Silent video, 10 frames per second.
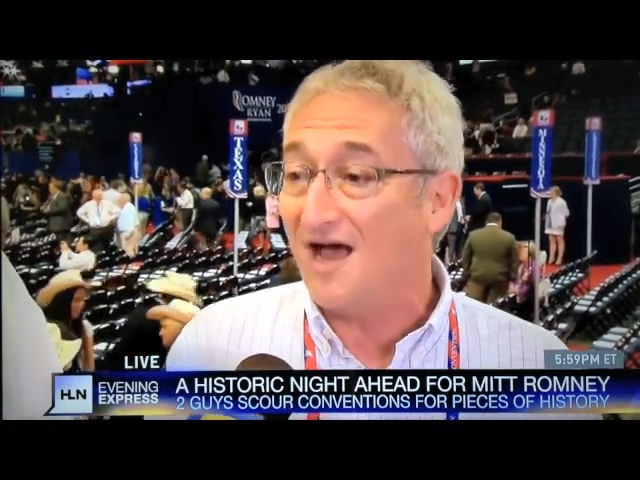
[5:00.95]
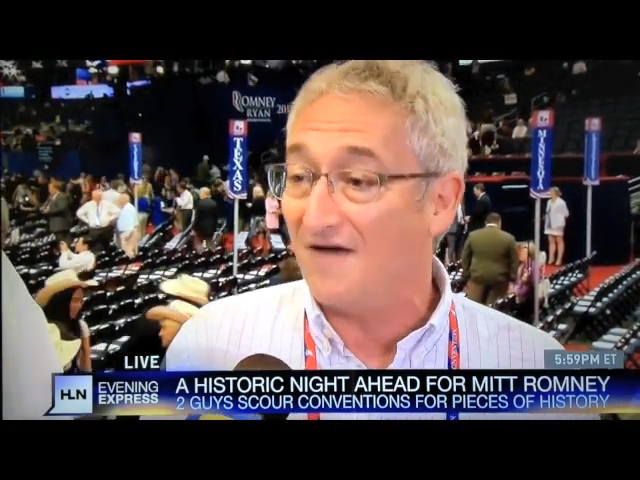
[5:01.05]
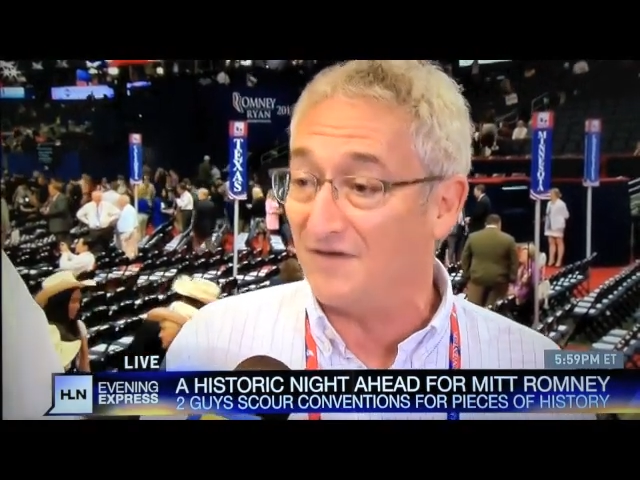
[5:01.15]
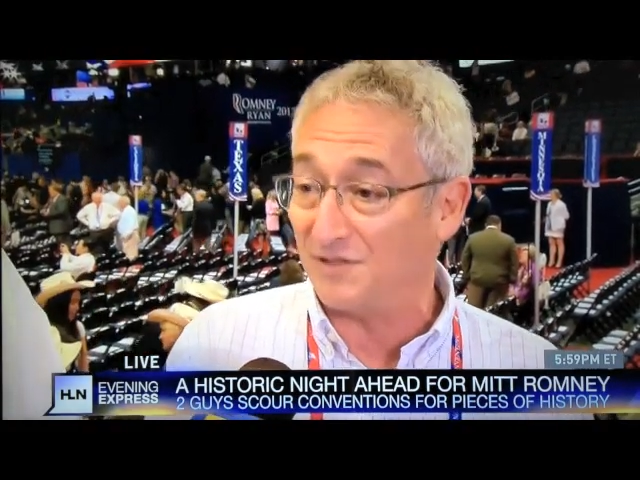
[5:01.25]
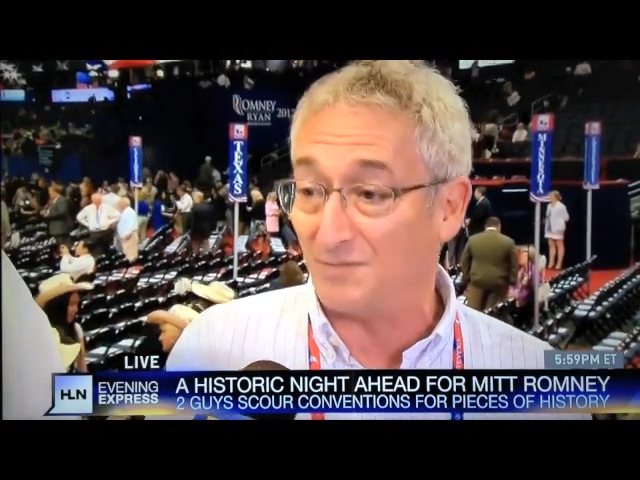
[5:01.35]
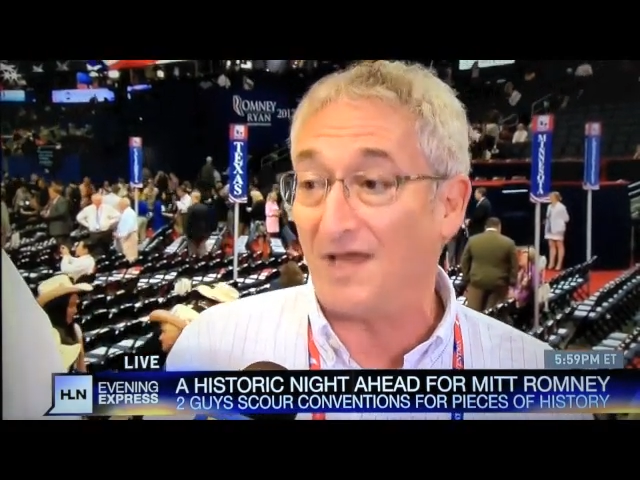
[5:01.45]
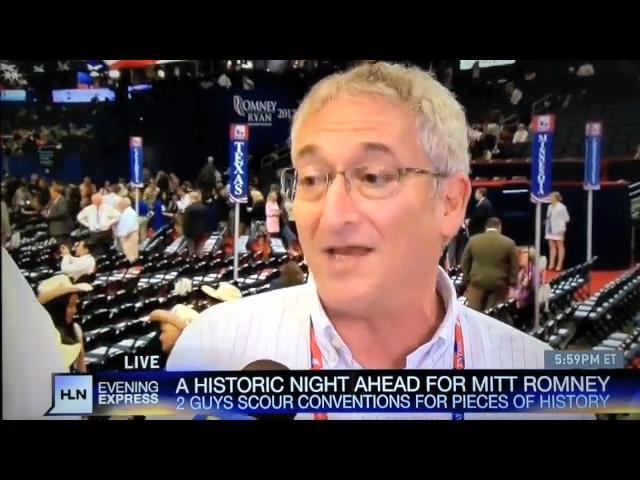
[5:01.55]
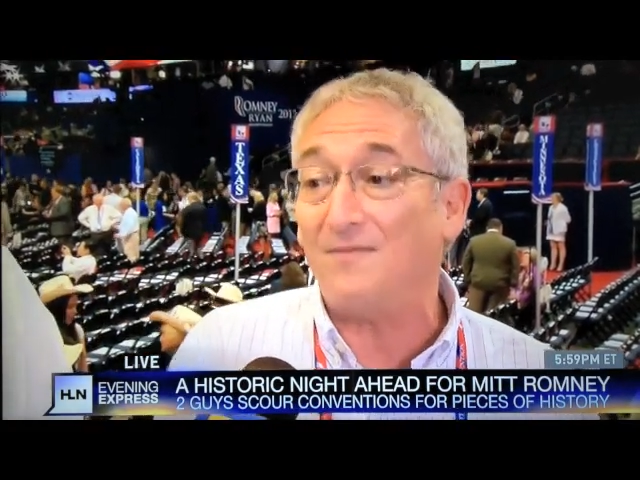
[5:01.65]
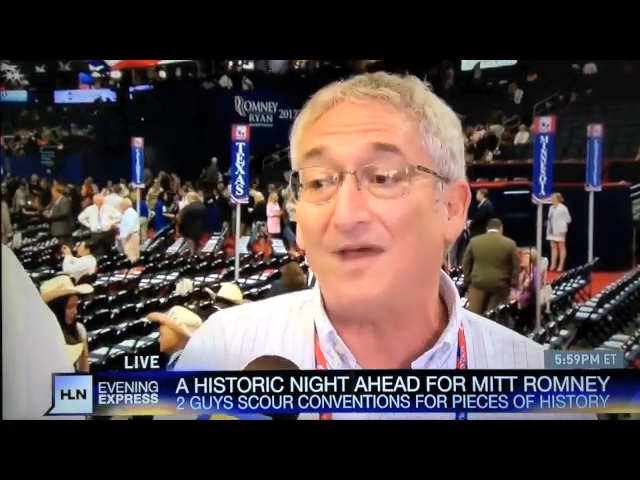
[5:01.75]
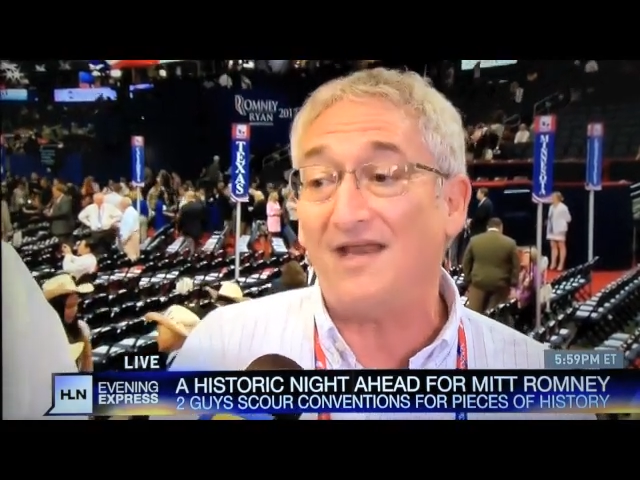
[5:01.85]
of
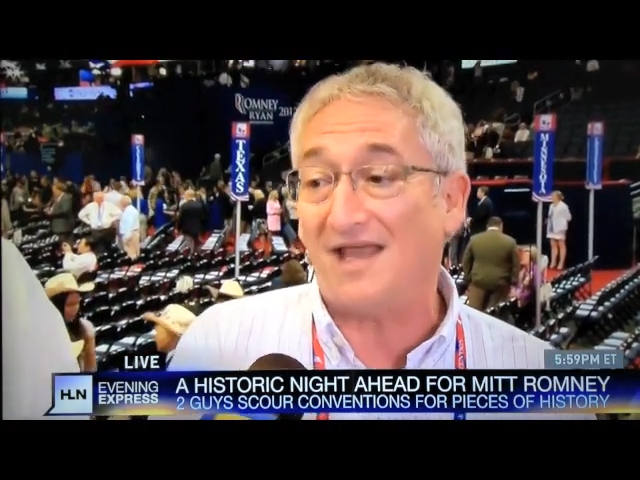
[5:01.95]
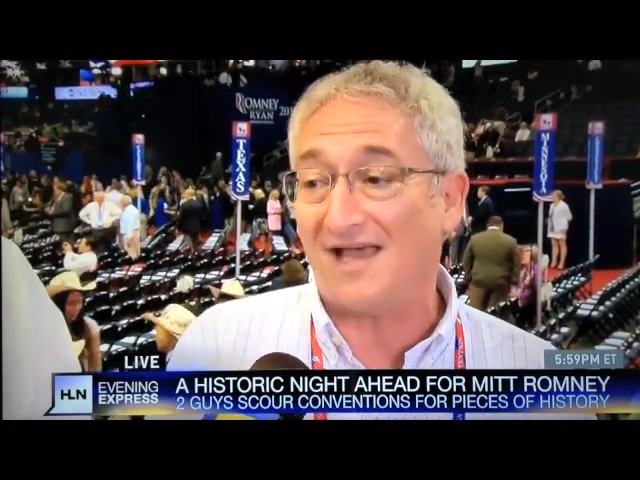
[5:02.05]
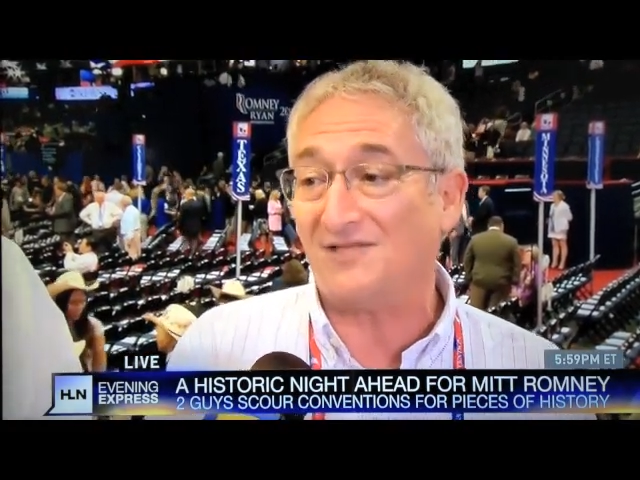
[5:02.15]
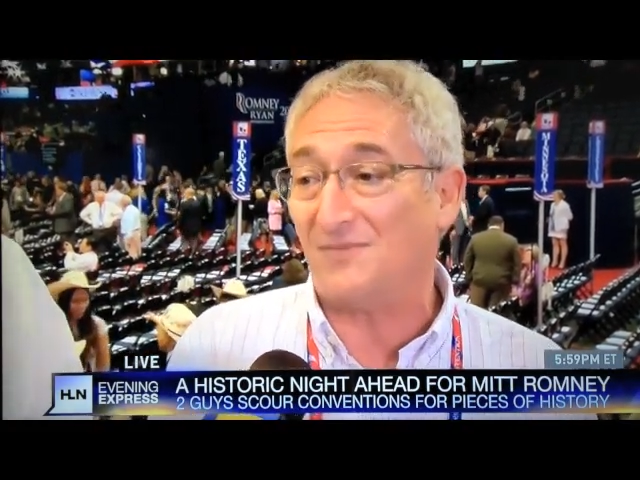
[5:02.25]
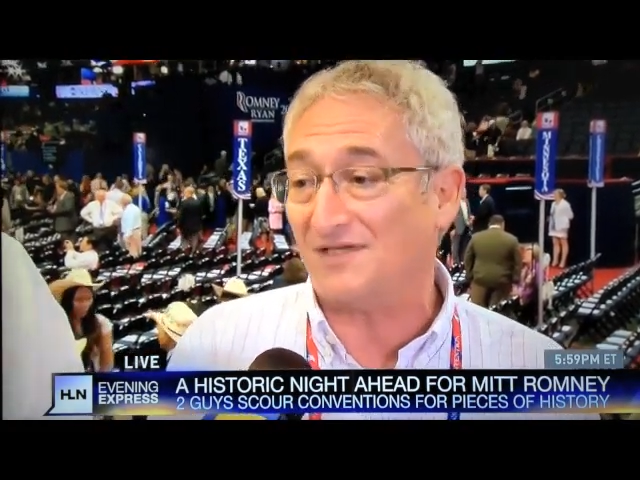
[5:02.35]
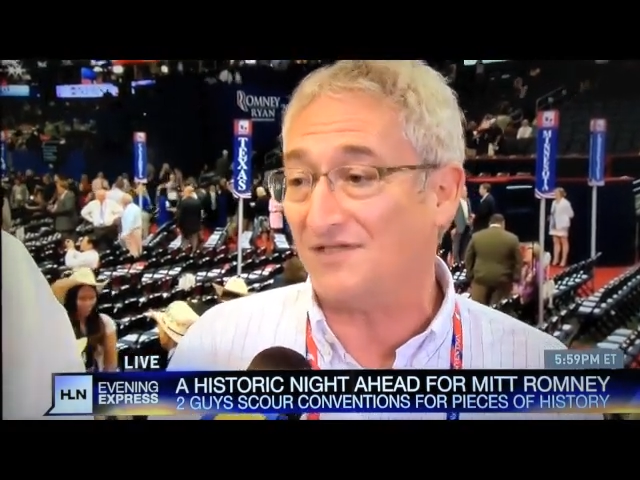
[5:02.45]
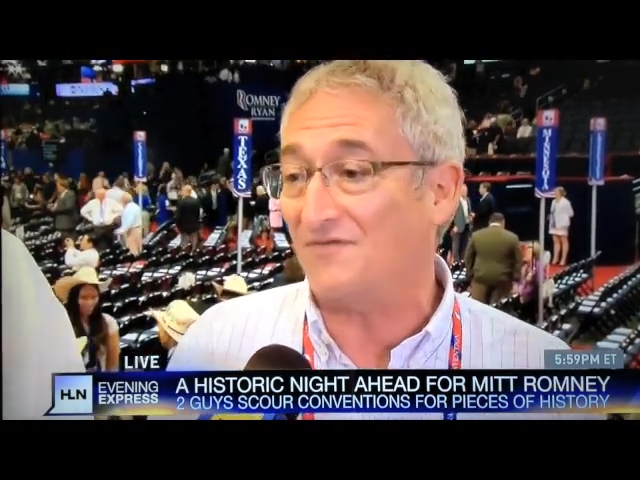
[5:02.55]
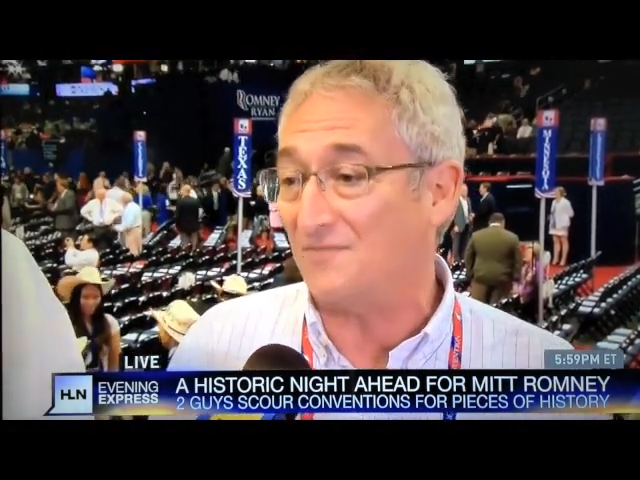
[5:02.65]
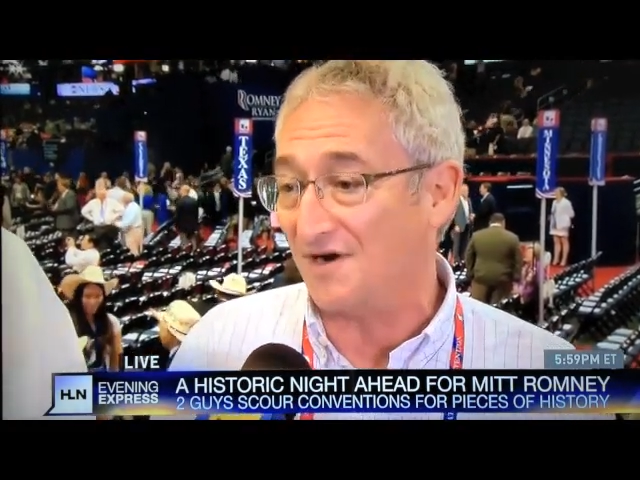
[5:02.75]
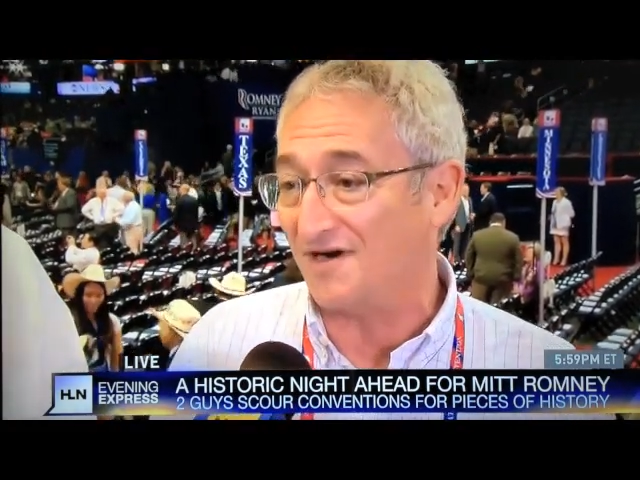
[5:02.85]
explaining many aspects
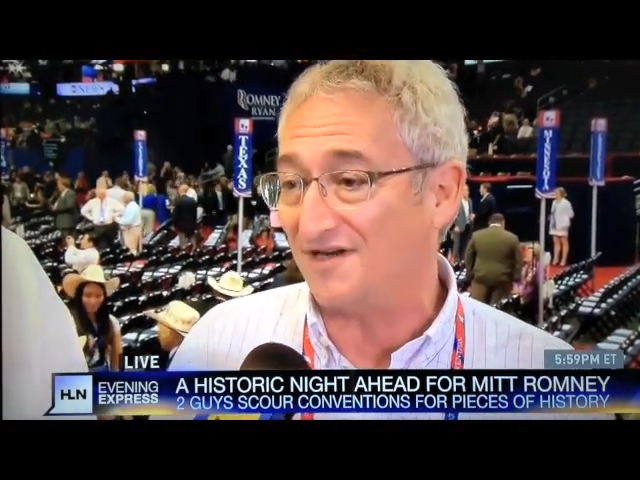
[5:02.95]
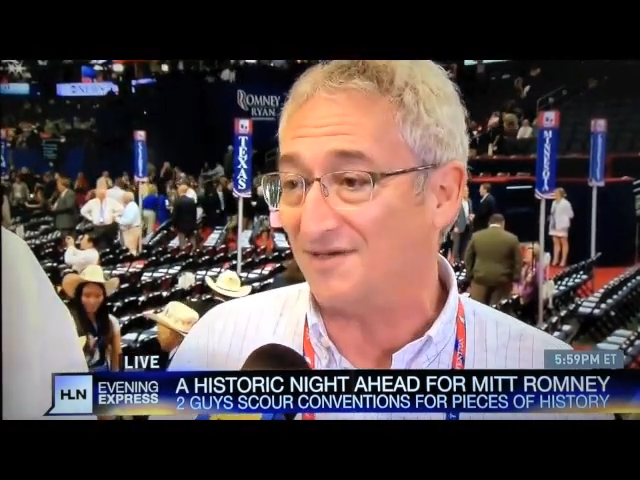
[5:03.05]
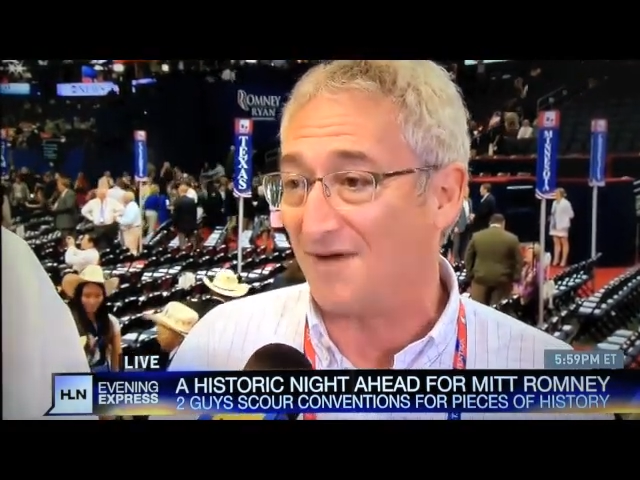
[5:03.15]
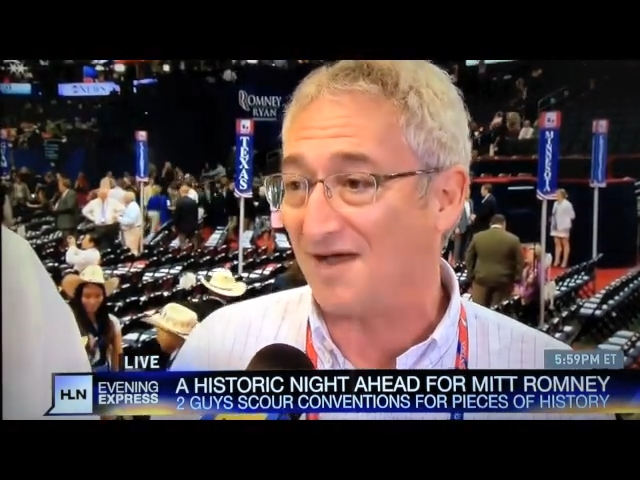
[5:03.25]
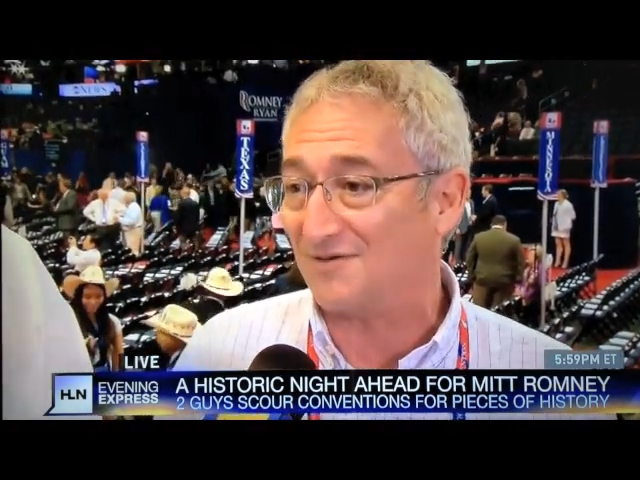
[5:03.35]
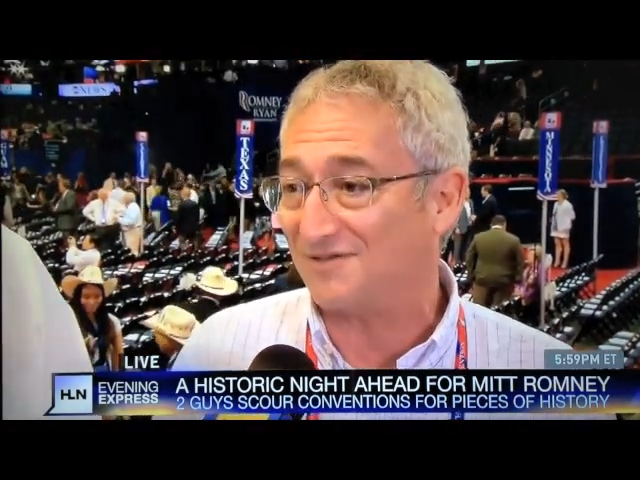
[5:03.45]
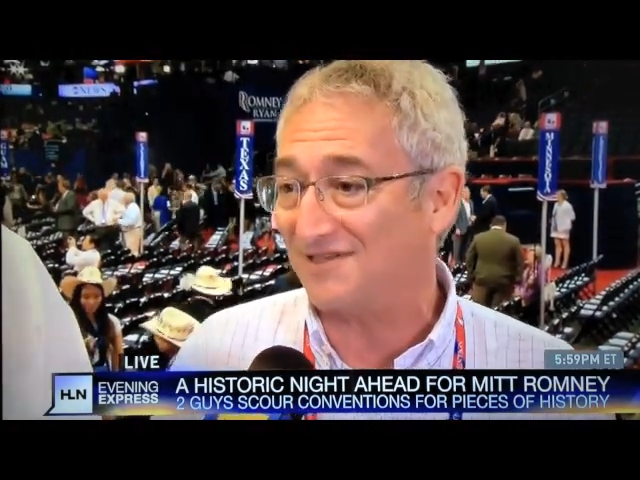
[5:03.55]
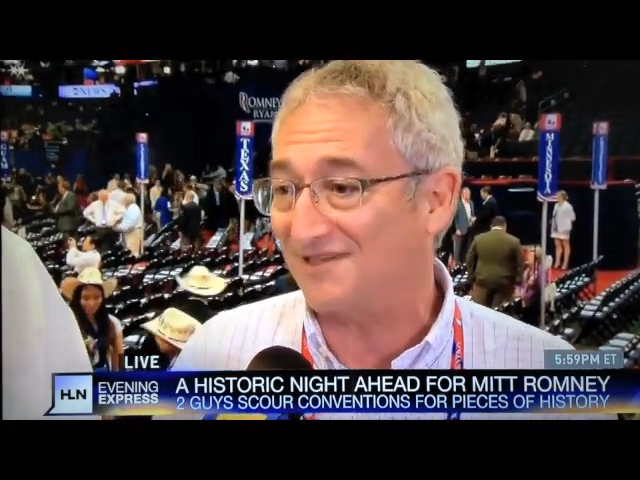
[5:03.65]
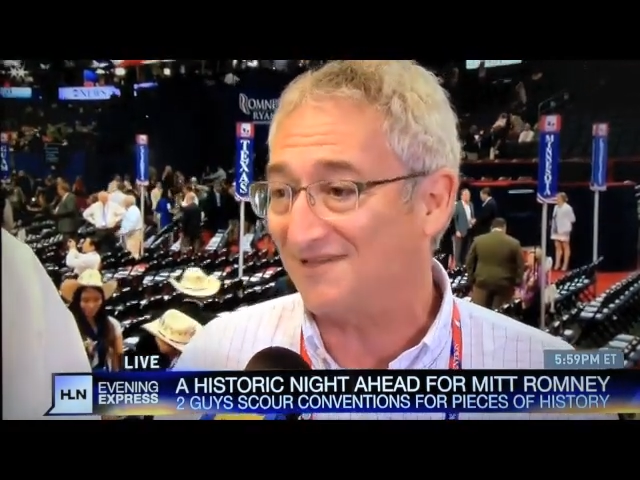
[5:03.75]
of American democracy.